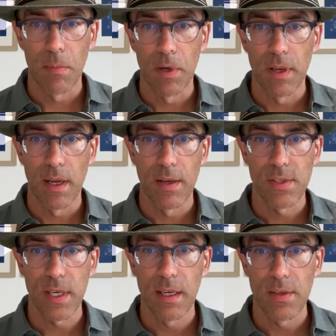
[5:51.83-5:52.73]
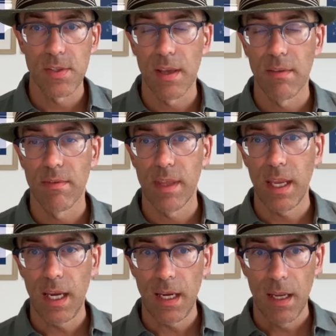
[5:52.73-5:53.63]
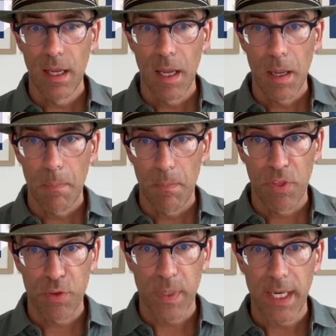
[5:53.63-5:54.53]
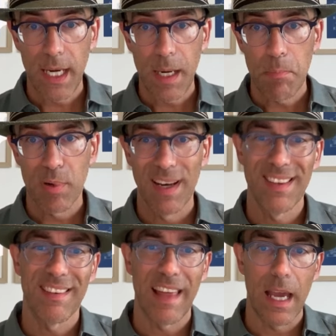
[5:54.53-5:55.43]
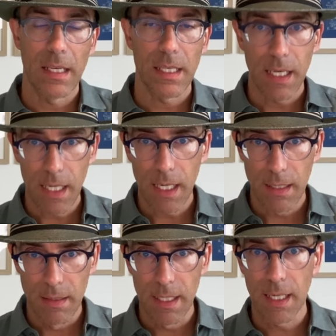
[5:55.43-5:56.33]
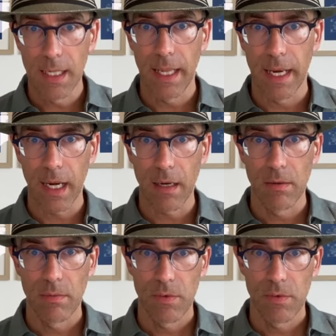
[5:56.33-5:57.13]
does is they 3D print that in the clinic.